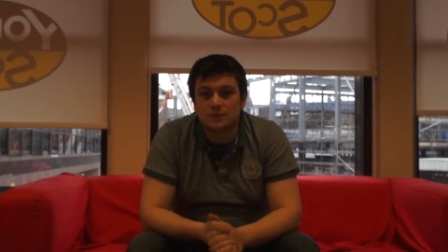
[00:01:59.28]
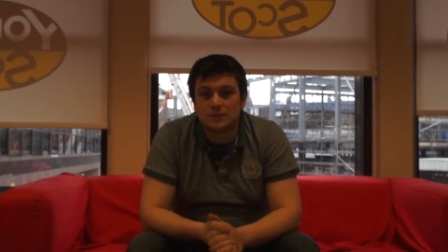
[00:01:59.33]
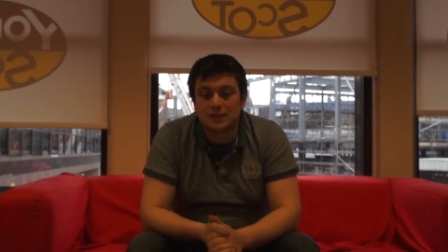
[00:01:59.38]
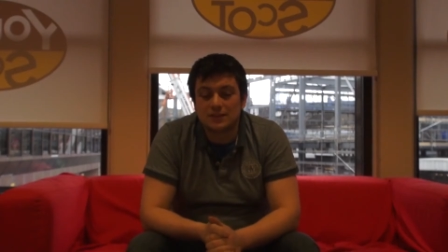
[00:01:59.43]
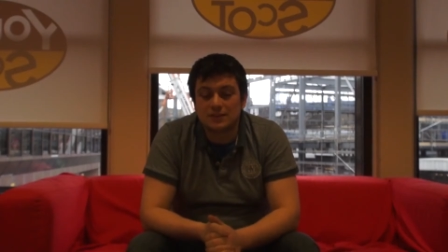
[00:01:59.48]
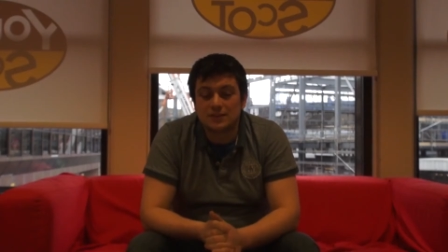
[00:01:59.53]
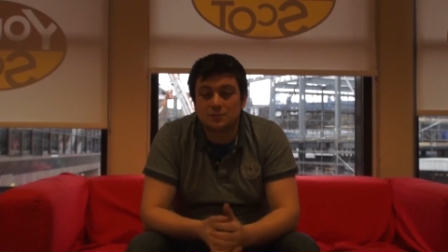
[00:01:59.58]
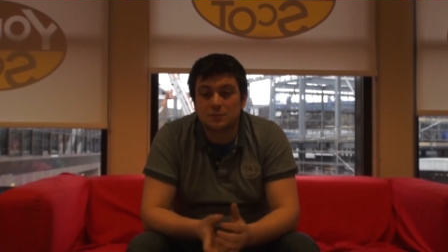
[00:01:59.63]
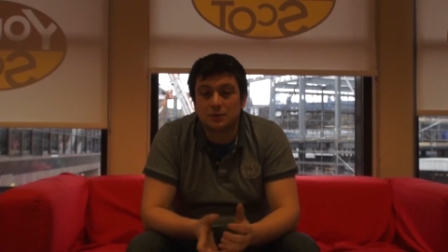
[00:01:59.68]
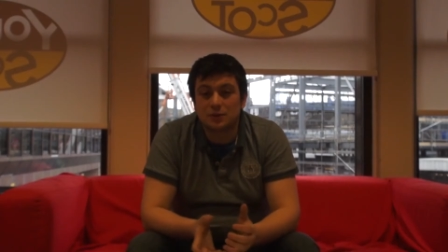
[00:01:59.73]

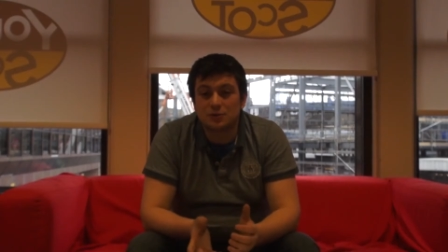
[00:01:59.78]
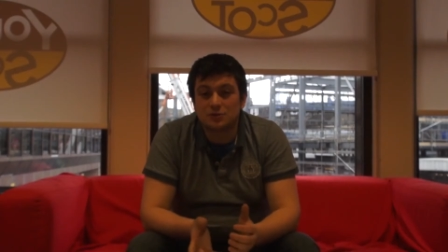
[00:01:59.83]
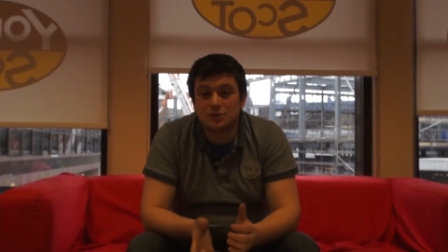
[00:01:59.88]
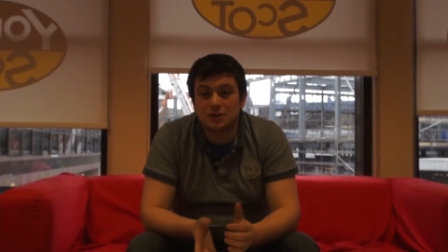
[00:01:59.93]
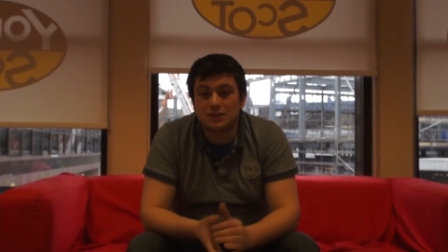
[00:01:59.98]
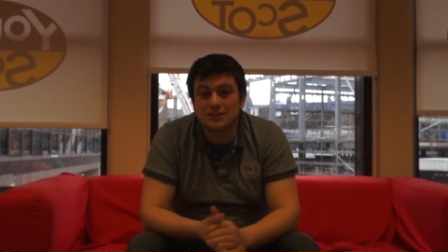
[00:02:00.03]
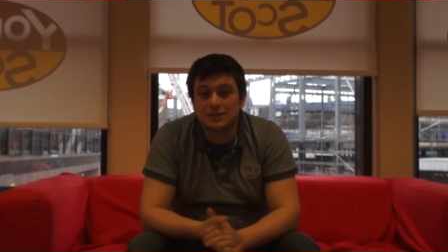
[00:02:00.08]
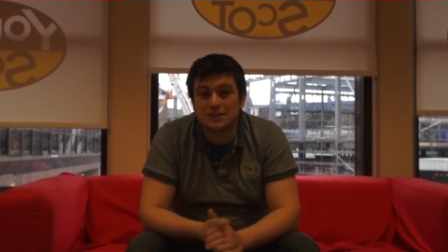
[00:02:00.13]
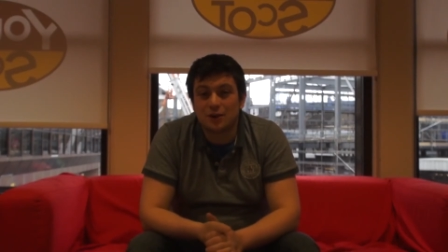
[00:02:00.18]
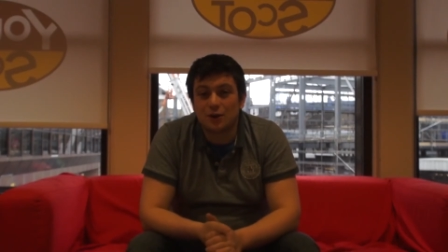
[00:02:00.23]
This is because you
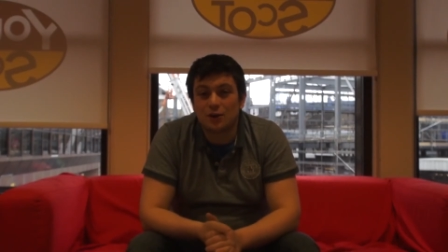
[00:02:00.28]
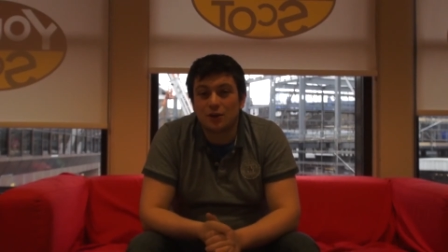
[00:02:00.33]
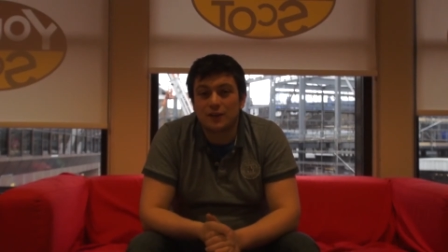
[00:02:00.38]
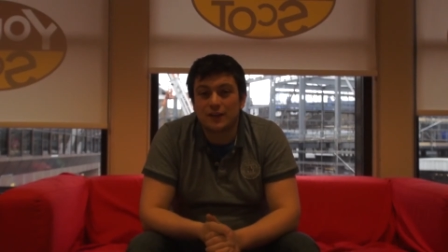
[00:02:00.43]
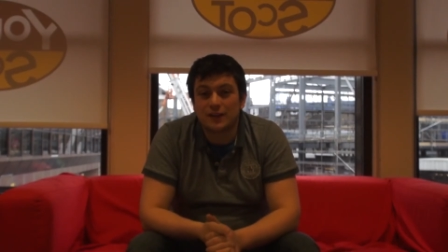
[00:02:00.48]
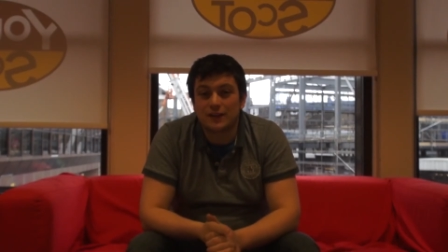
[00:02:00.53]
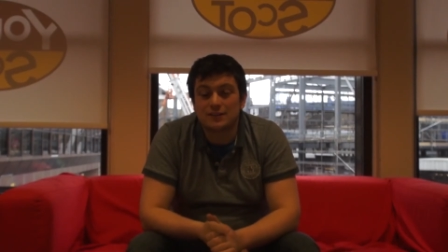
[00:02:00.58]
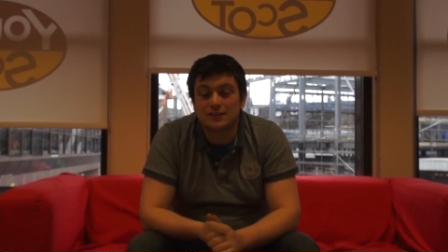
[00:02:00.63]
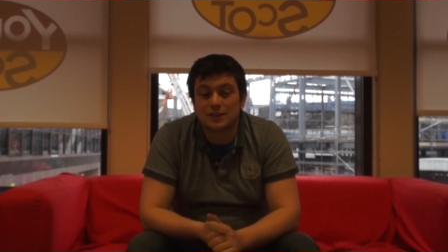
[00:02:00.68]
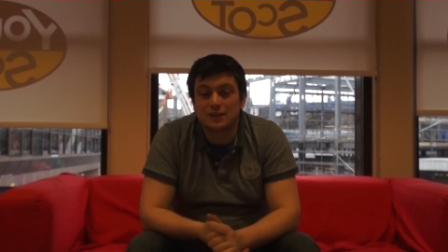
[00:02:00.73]
can see all
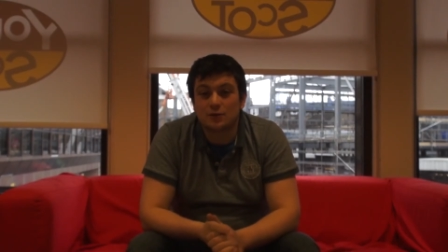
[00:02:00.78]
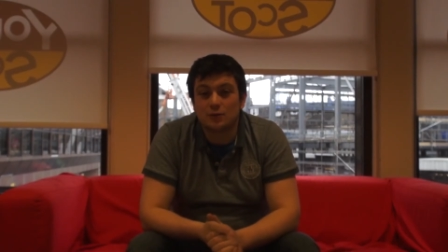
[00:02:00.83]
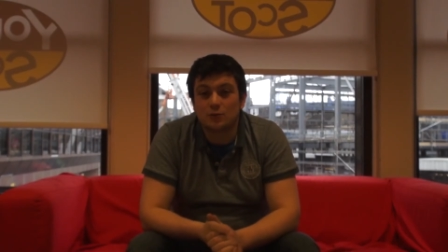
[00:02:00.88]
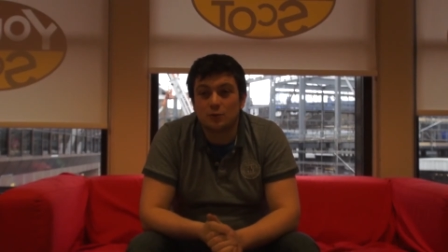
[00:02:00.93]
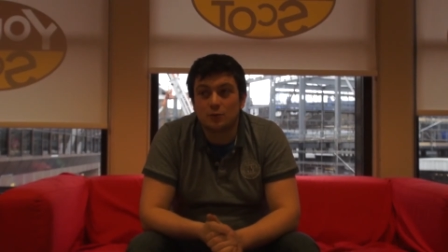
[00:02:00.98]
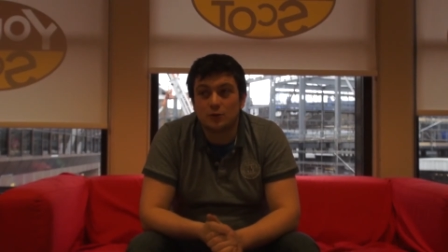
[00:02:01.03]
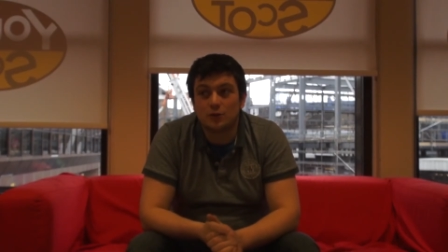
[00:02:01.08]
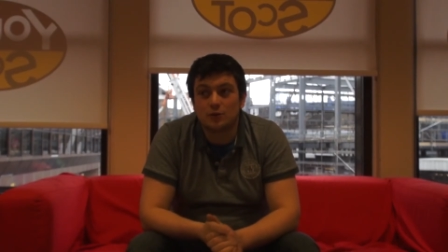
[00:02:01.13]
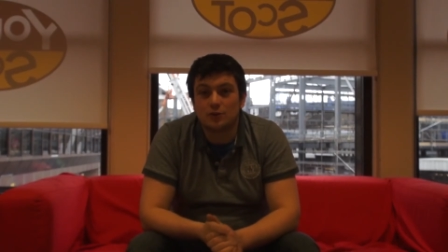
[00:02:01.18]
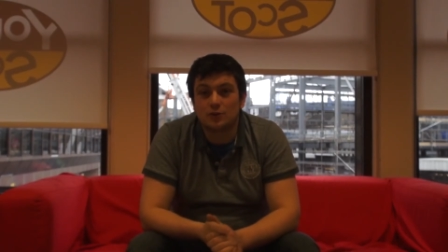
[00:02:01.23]
things that are
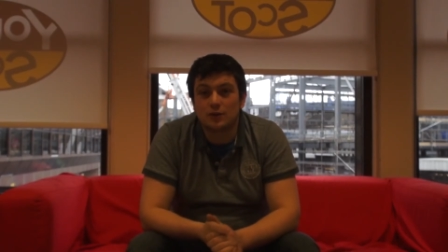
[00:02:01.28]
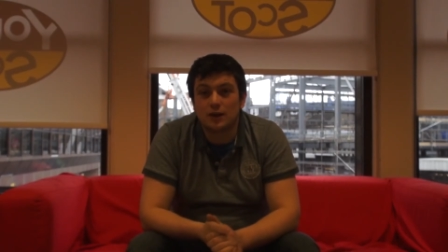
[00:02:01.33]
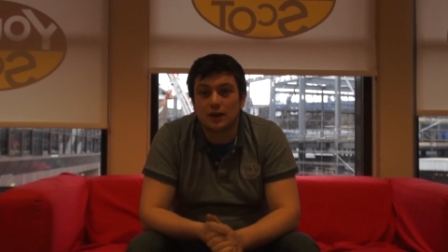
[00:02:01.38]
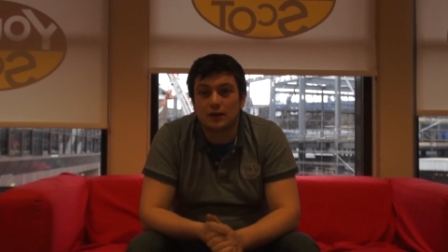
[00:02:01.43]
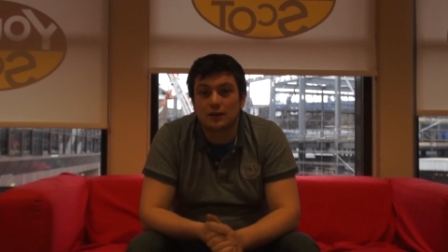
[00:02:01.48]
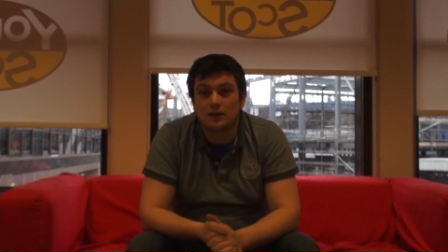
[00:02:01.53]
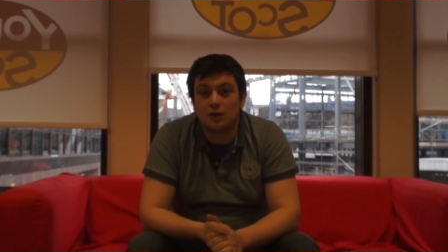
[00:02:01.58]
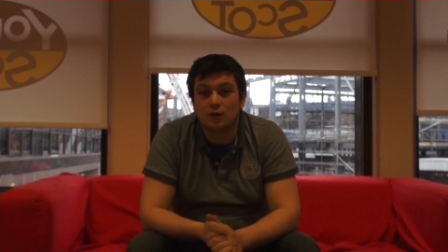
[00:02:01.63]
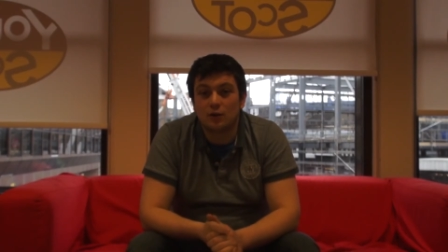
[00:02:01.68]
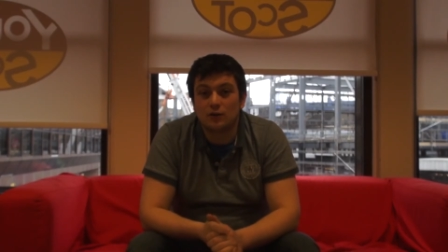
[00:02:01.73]
going on
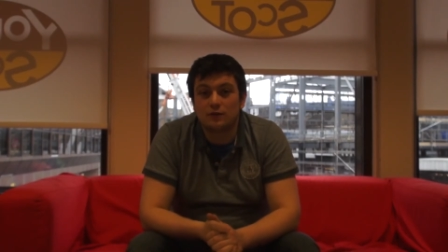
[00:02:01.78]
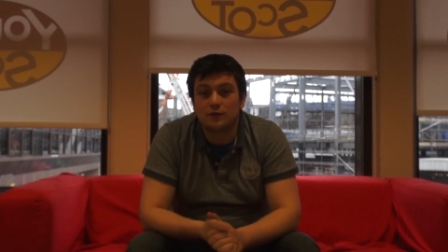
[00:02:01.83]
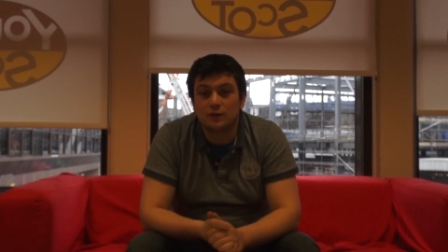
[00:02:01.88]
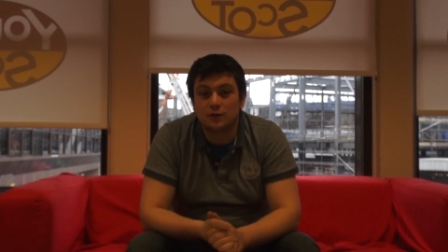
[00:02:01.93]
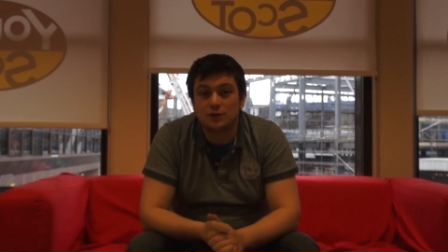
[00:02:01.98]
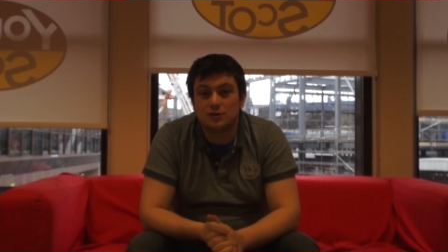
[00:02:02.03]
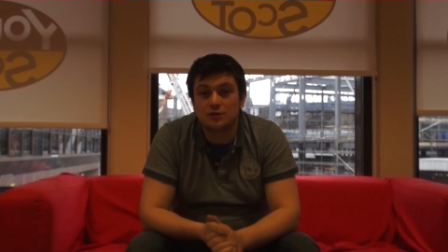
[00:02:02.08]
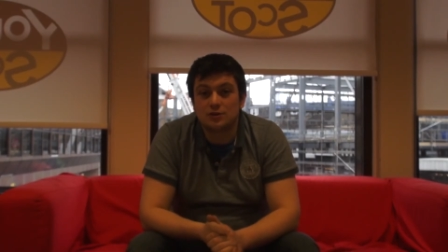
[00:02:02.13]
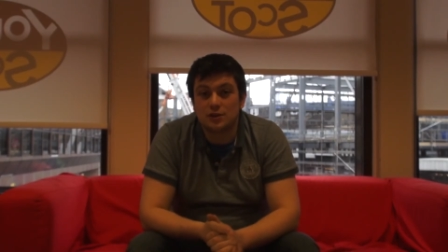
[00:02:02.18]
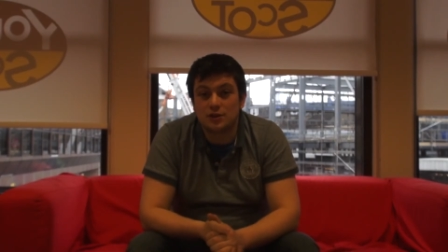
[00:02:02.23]
and all
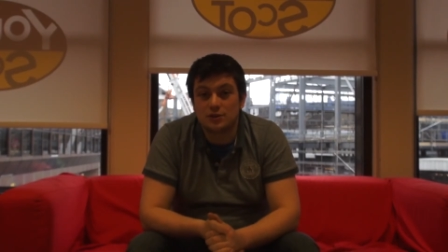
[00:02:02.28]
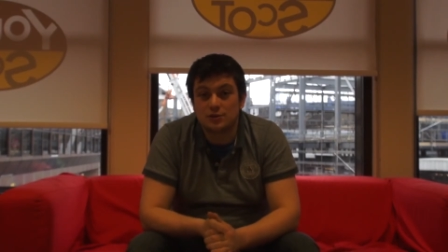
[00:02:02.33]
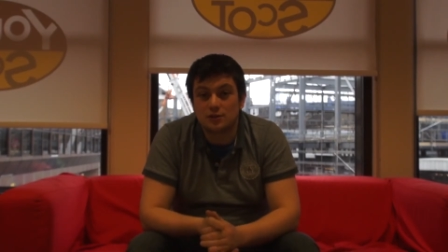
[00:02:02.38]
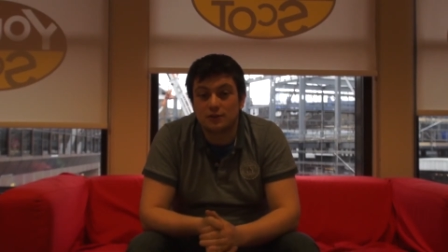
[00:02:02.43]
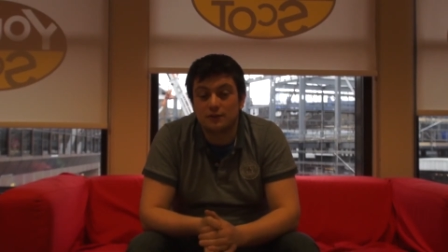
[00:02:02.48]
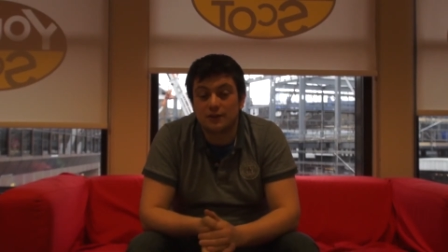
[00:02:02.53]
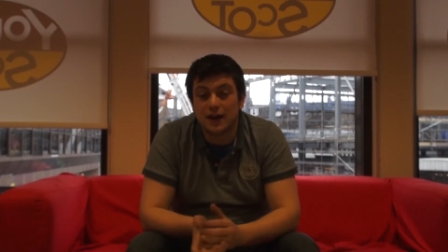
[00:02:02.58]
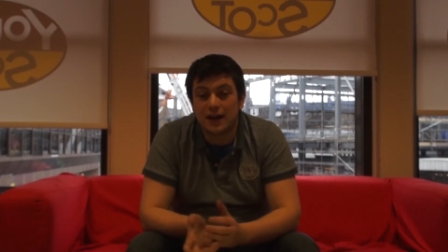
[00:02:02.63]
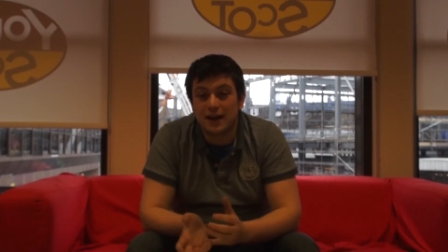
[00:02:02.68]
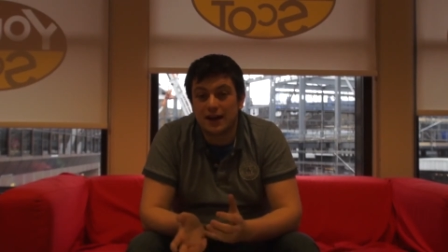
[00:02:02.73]
footage is of the